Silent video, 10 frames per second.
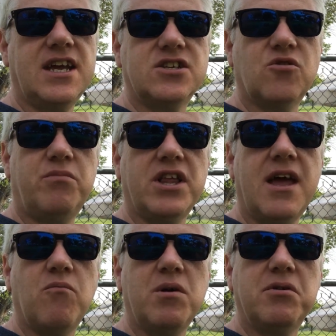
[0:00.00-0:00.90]
It's owned by
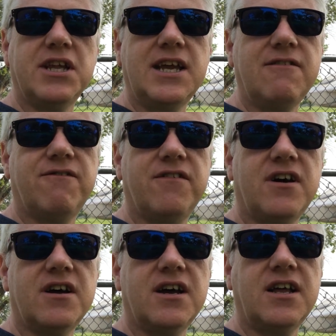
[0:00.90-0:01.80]
them, we believe,
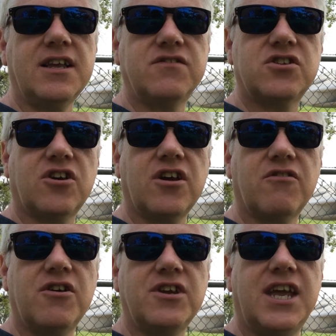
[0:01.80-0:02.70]
and they've stuck it
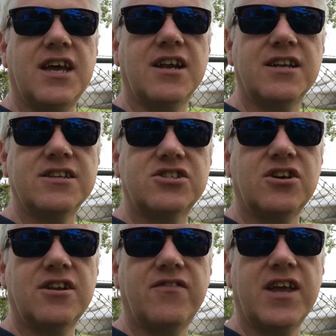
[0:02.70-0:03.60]
around here at the
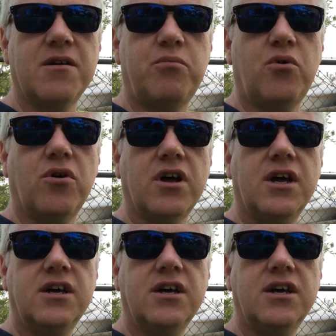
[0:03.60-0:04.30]
side of the airport